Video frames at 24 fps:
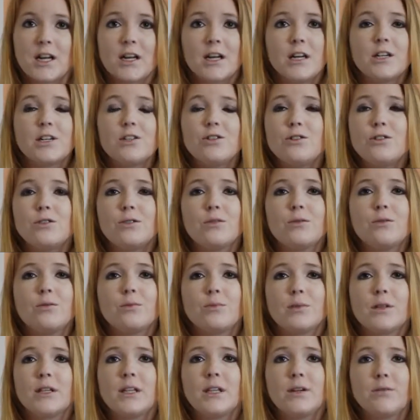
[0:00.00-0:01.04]
and I do
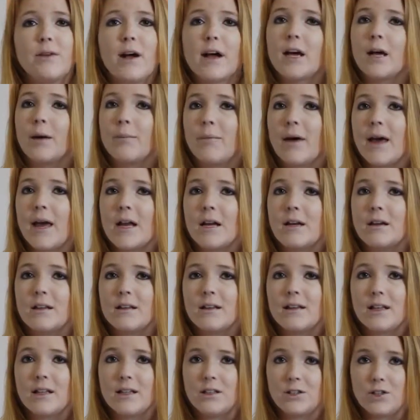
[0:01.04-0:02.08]
really recommend
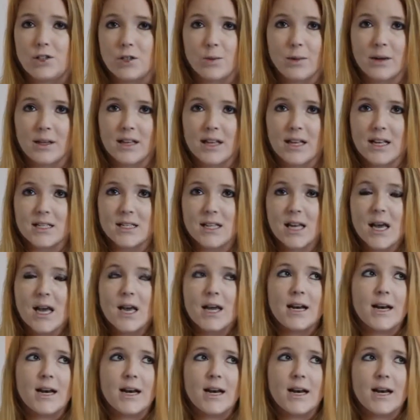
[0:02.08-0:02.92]
doing this.